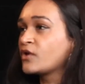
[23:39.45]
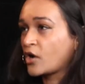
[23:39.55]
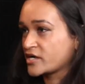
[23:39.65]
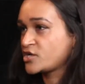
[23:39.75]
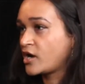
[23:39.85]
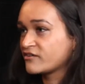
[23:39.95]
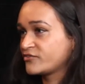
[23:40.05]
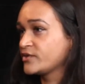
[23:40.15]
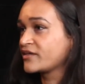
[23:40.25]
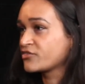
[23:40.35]
heart-to-heart
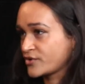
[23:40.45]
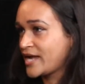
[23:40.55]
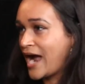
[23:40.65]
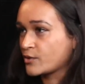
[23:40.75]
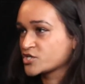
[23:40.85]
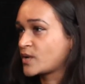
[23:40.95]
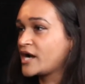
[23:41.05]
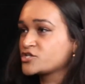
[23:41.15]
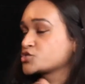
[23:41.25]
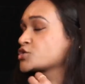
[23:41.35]
for like 3 hours where I
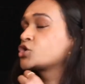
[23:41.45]
just